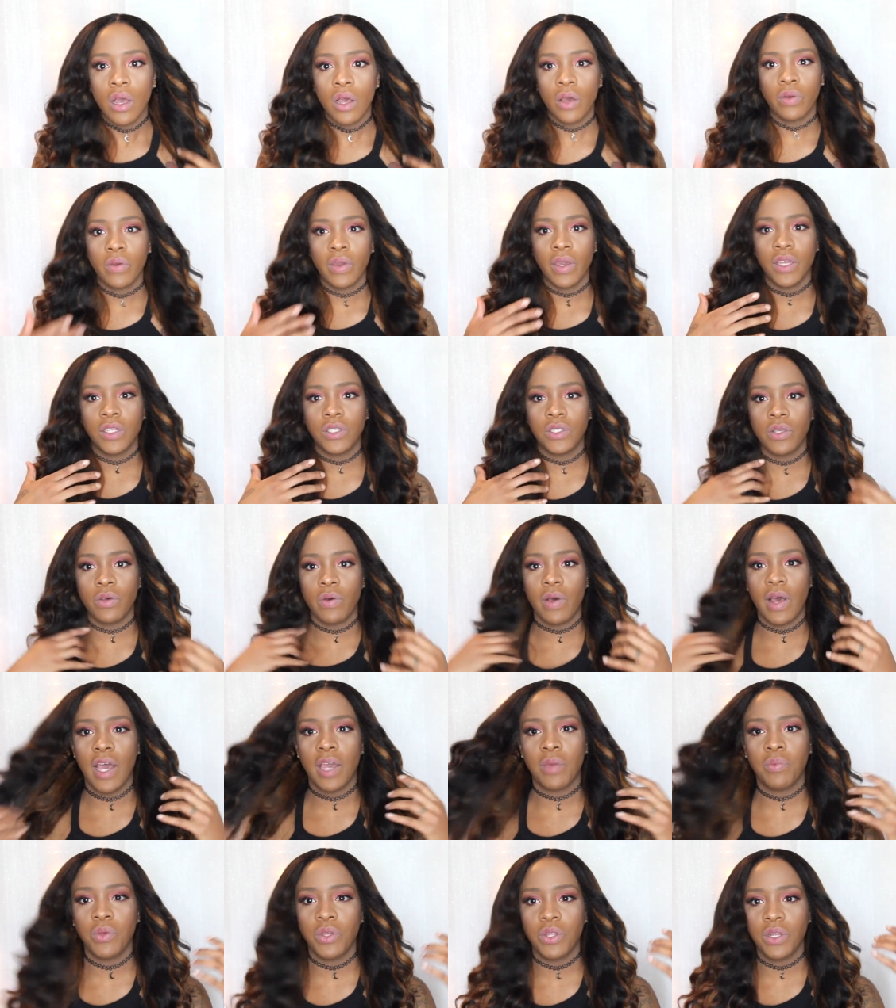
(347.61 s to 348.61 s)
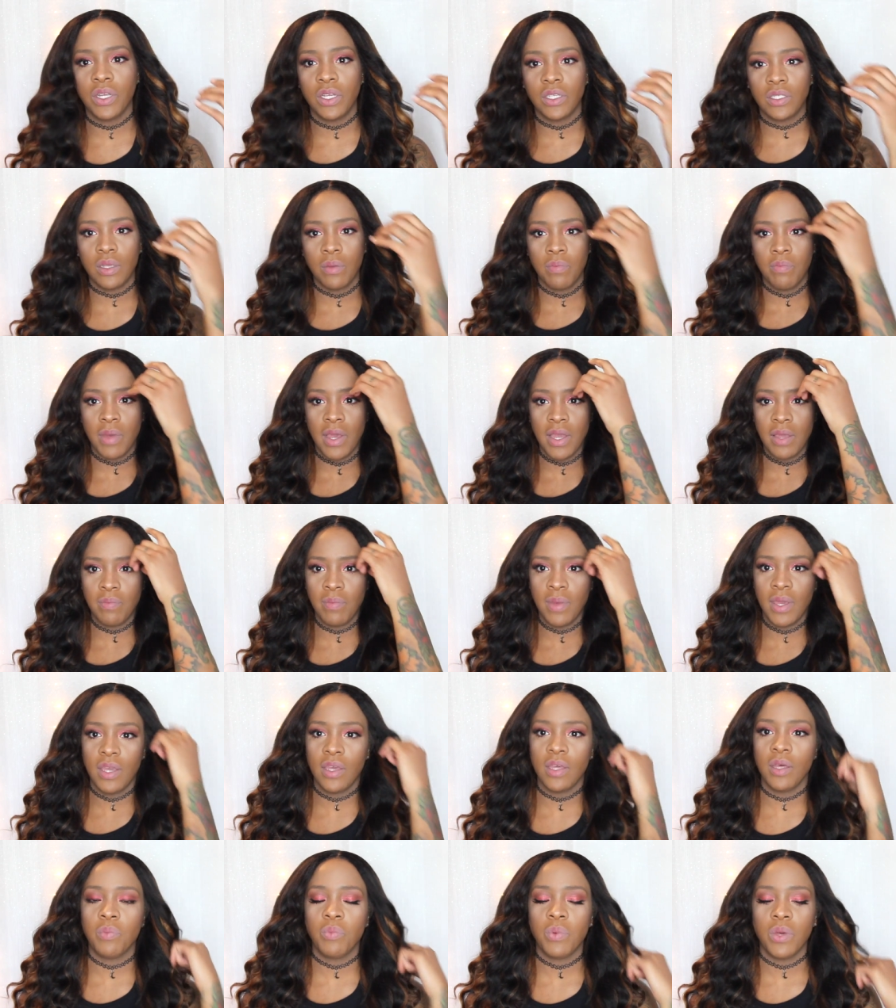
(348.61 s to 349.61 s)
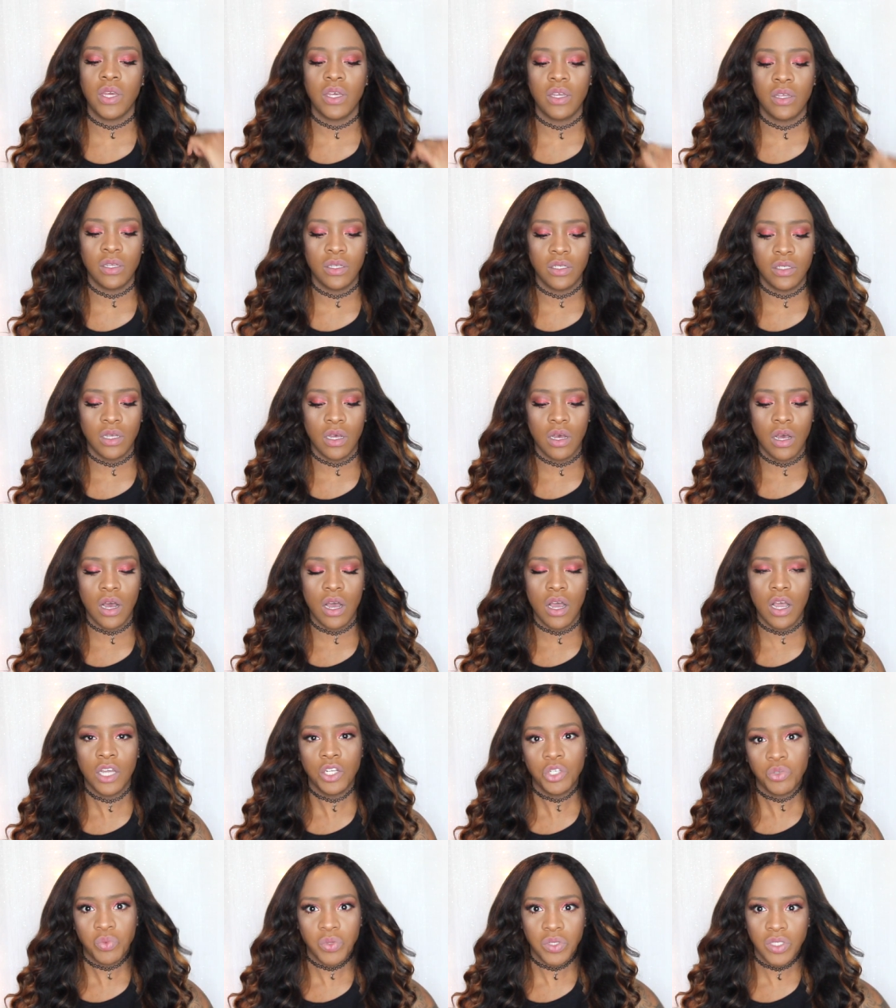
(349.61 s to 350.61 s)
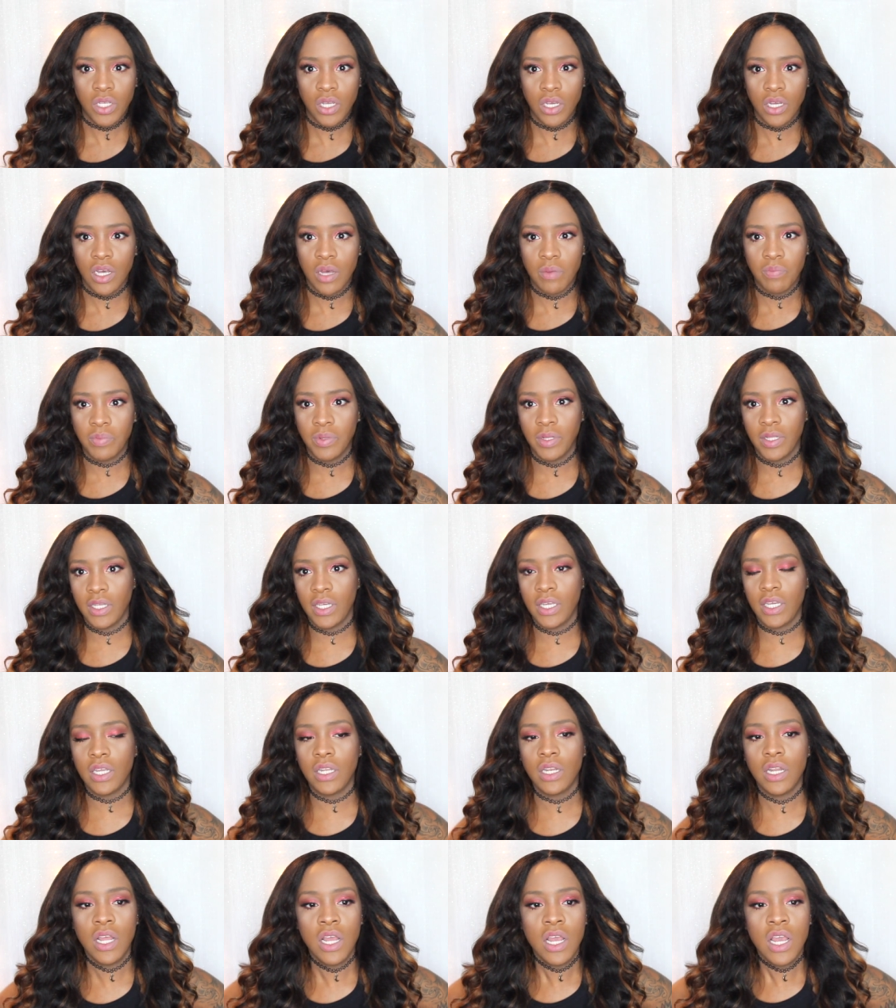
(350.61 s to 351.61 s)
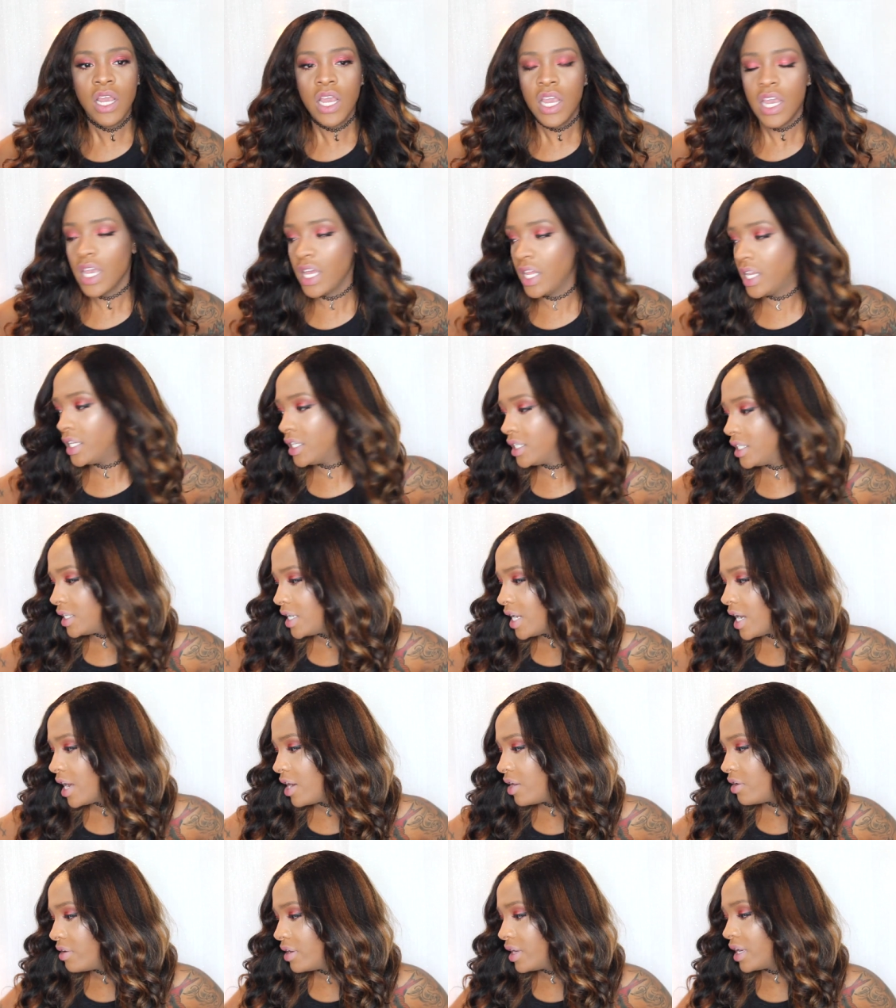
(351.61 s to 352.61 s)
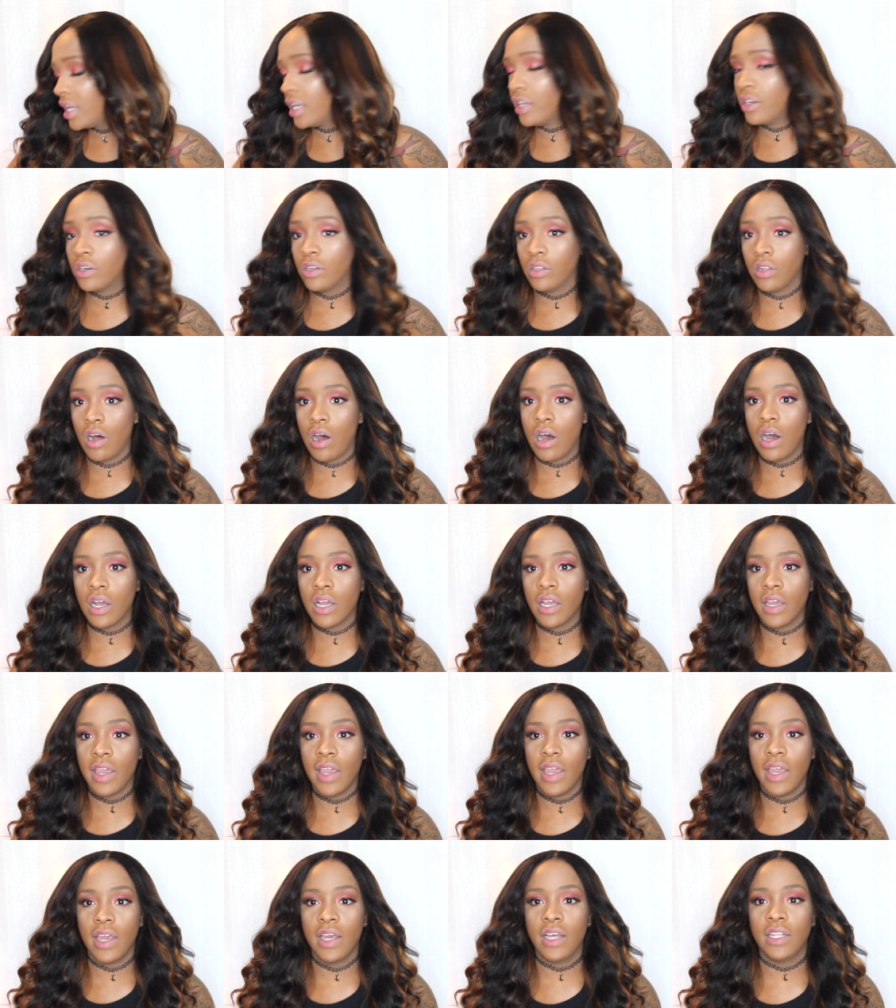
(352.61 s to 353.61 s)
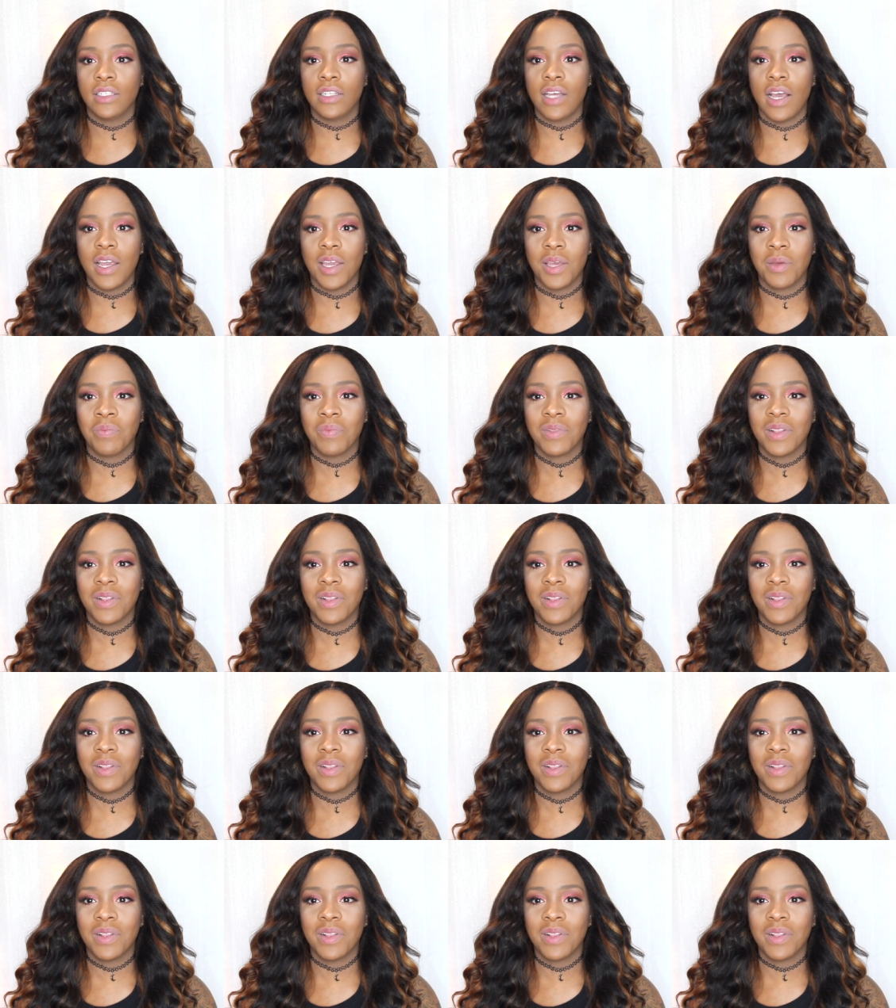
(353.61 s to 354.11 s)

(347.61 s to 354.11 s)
Okay, so hi beauties. My makeup is 100% complete. It is now 8 o'clock and I am